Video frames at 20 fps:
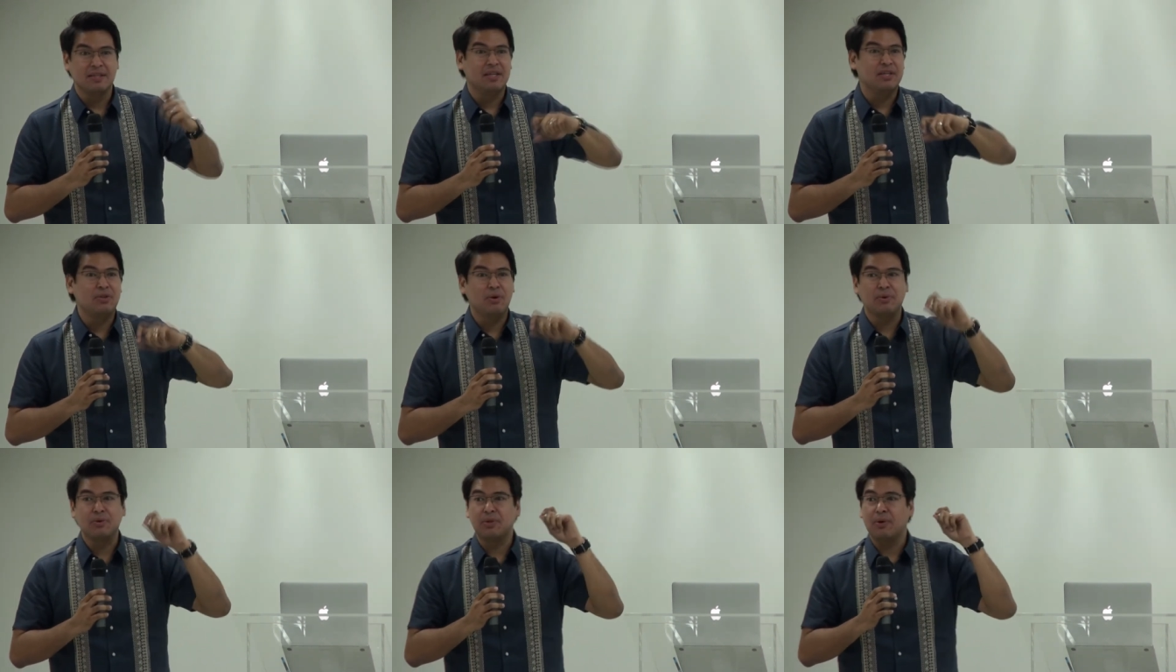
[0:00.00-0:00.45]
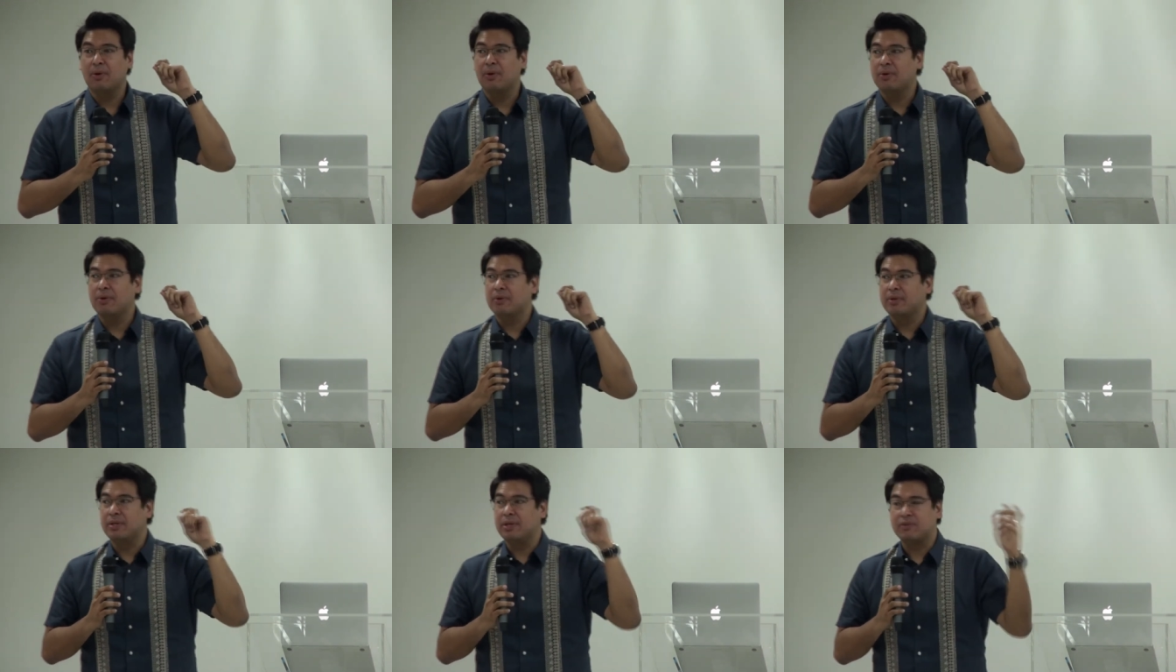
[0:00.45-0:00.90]
They don't
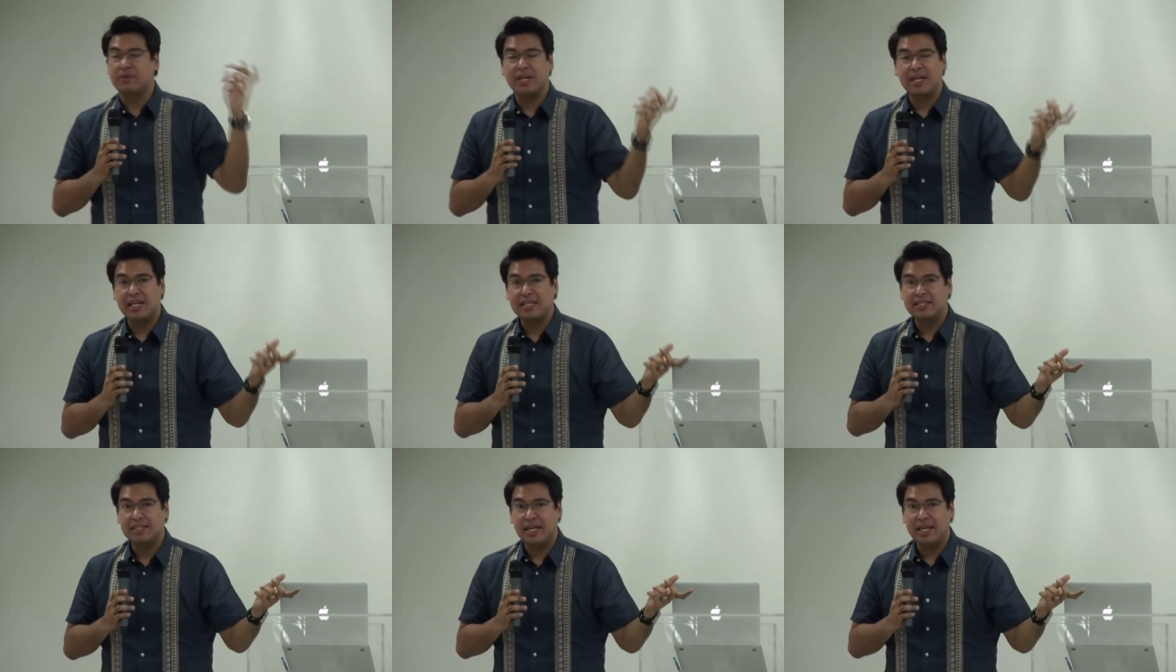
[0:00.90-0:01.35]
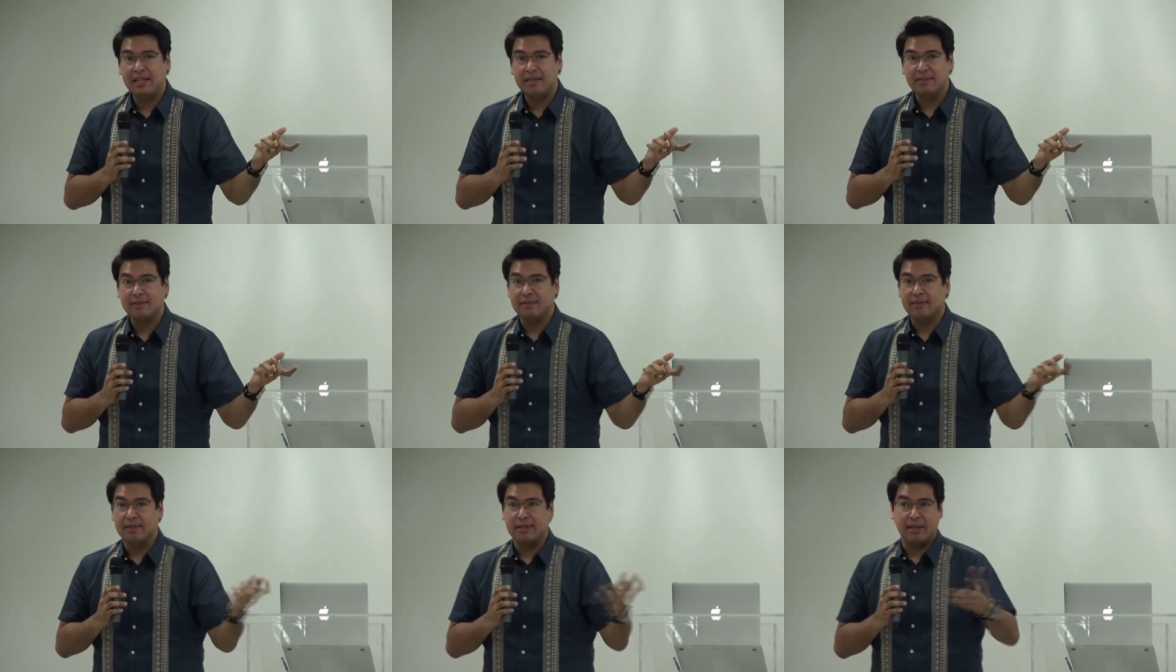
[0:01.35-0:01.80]
own real
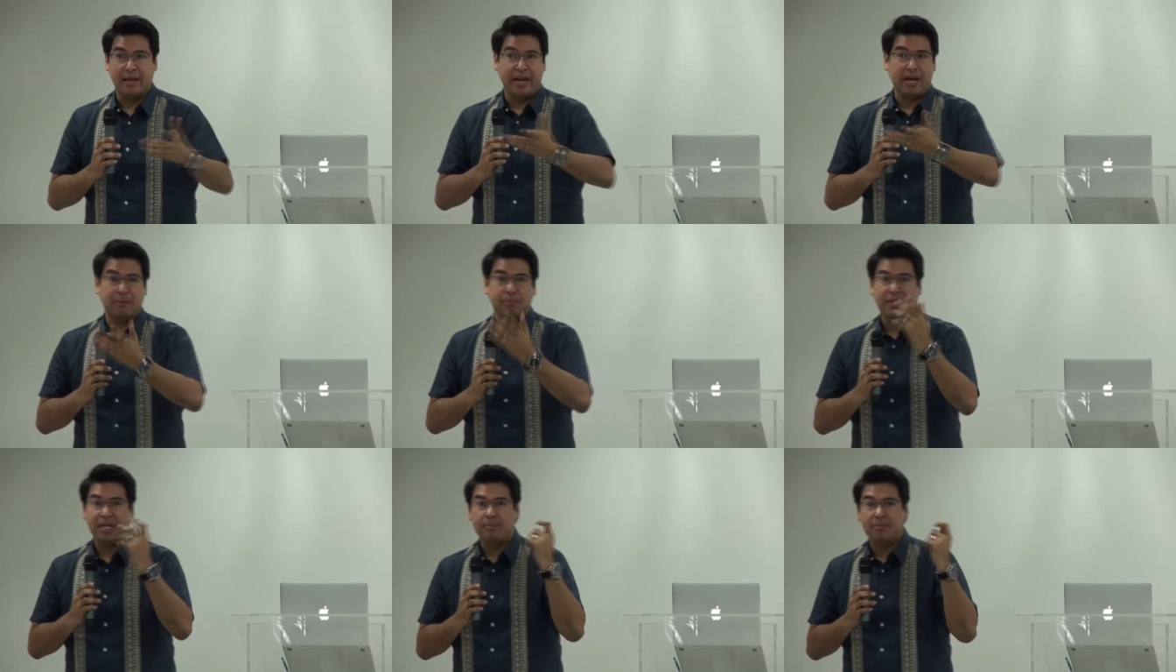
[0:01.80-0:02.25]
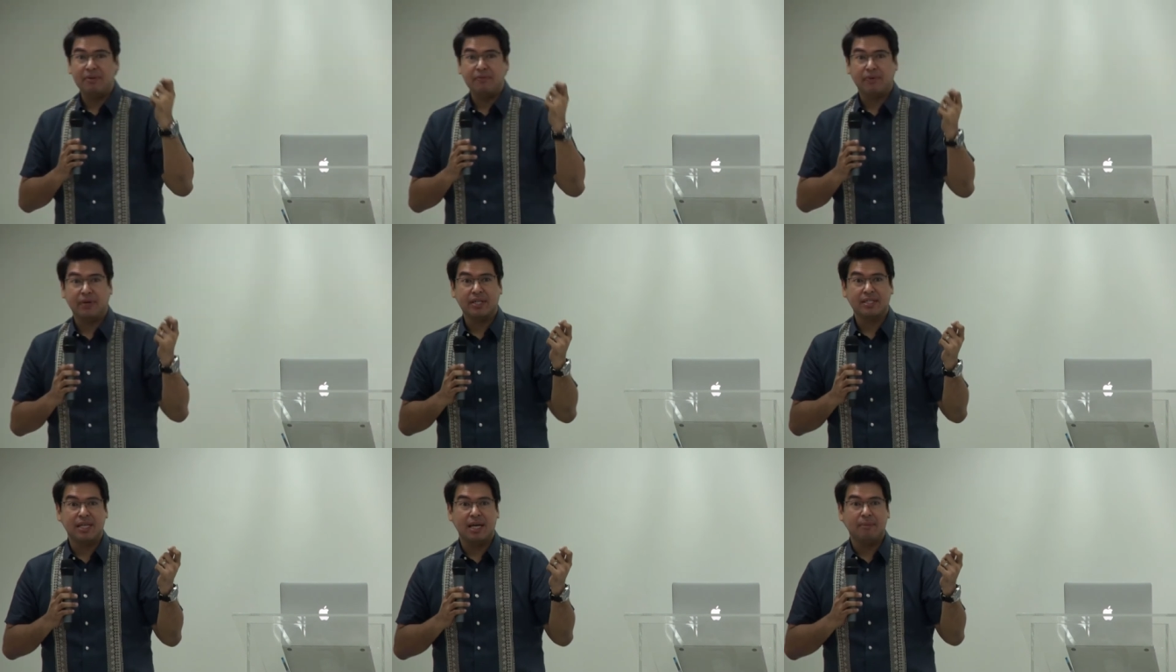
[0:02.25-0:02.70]
estate.
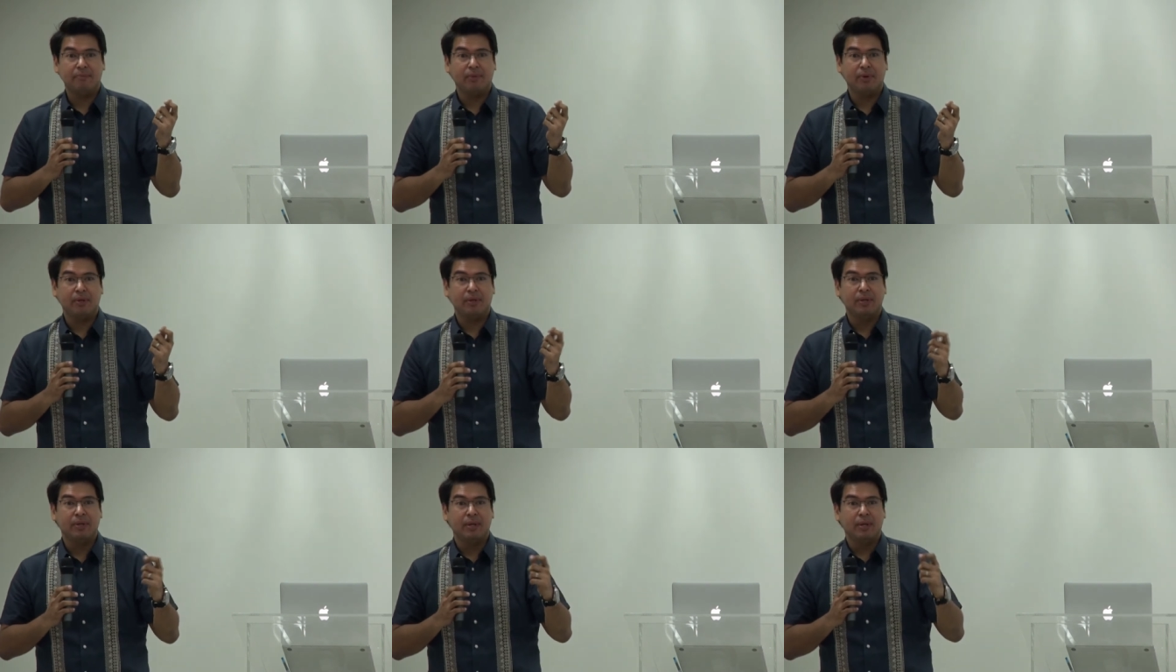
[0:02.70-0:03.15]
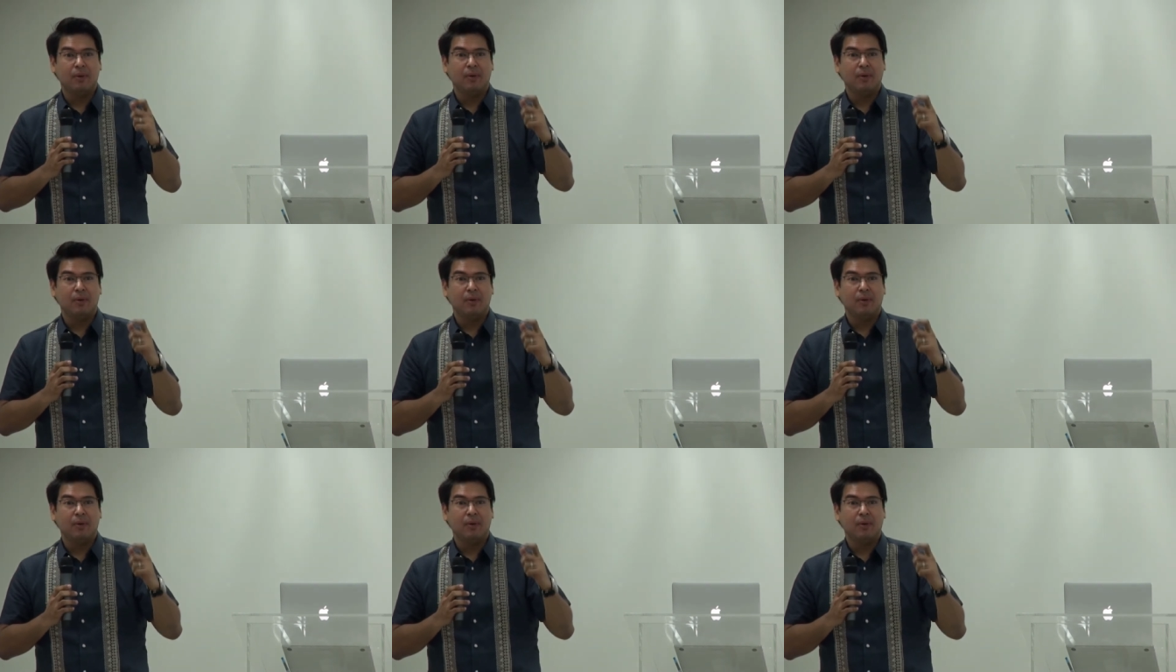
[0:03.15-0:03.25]
Airbnb, for example.